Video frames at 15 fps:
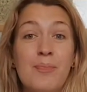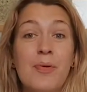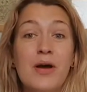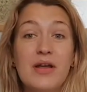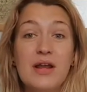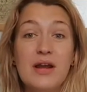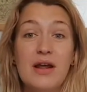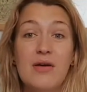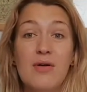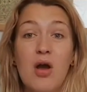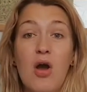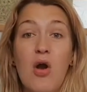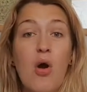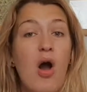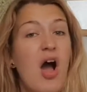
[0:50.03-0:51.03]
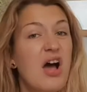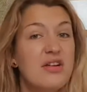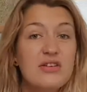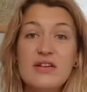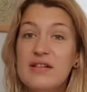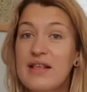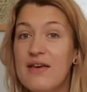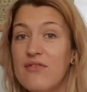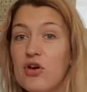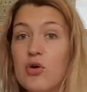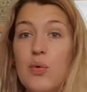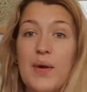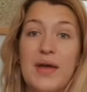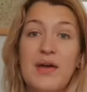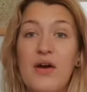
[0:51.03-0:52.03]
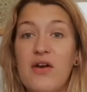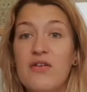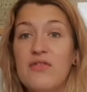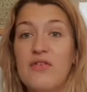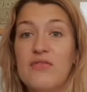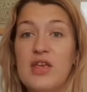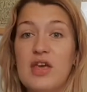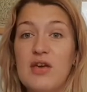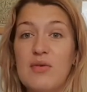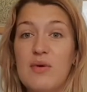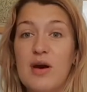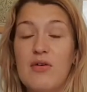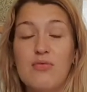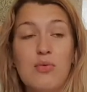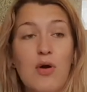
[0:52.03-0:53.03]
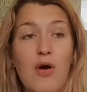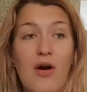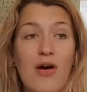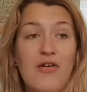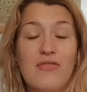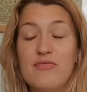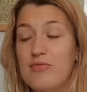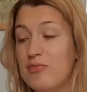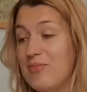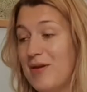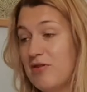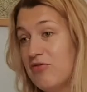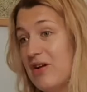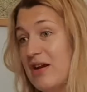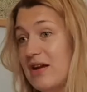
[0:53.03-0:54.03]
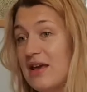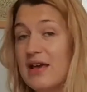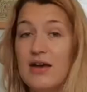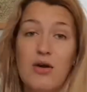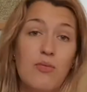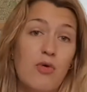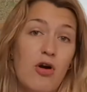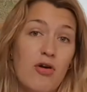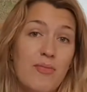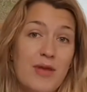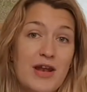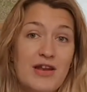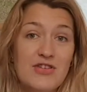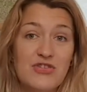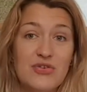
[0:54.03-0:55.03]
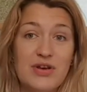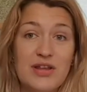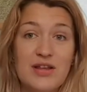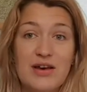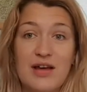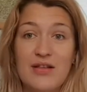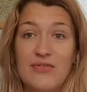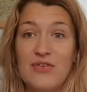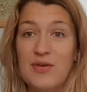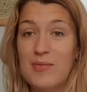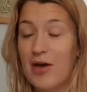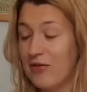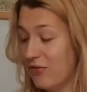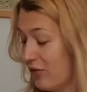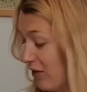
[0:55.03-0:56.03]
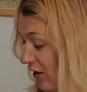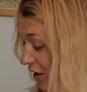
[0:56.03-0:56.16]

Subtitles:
But I'll just give a quick overview of what I've been reading and what I've been enjoying the last few months.